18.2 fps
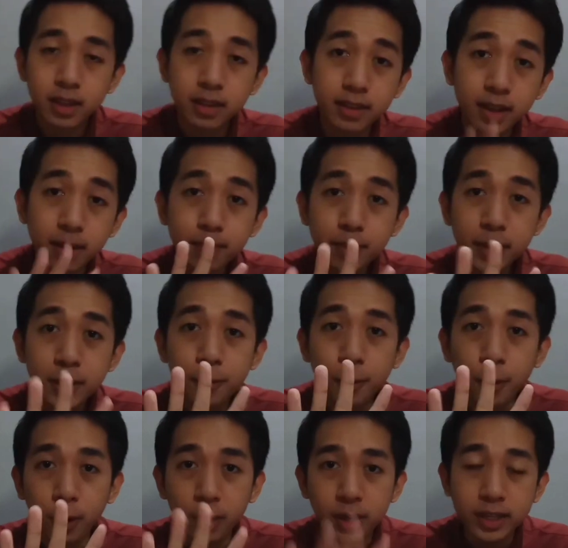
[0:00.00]
Number
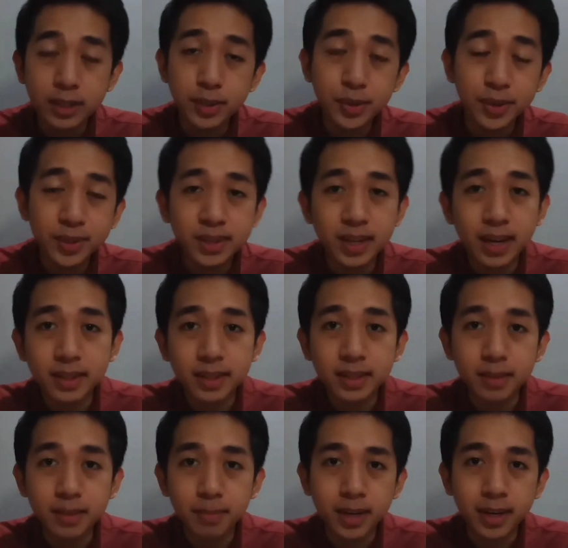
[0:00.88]
4 is to study
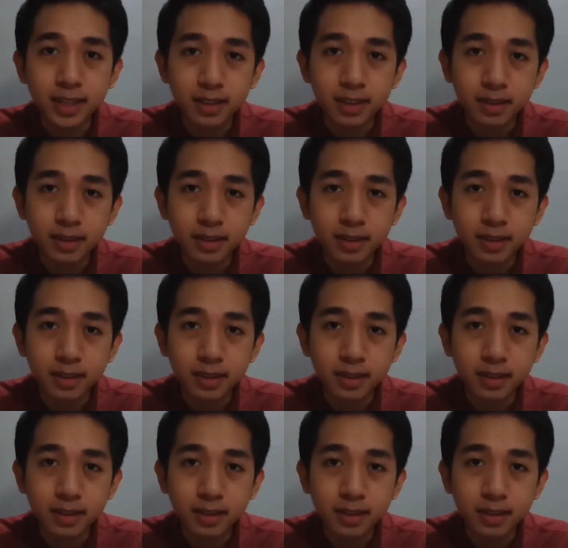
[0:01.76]
smart.